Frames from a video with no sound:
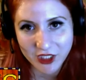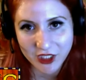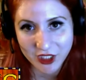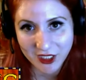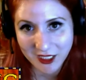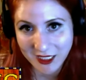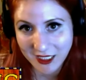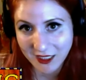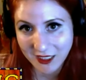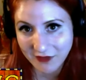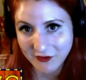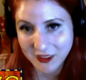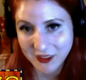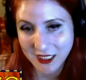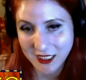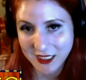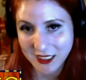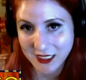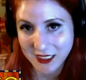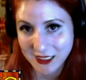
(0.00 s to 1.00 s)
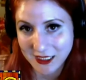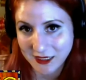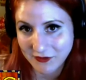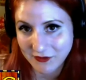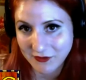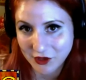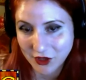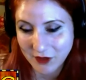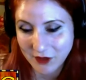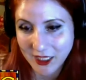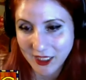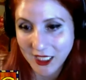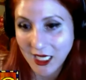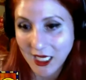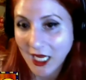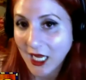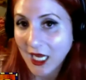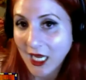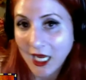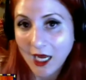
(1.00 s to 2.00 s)
that they give in Denizens of the Dreaming.
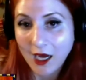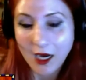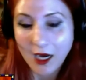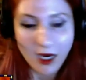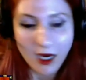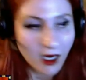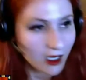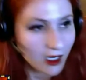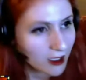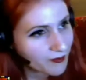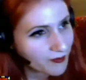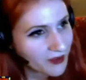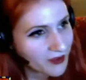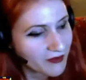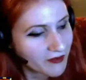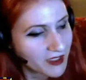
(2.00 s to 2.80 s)
If it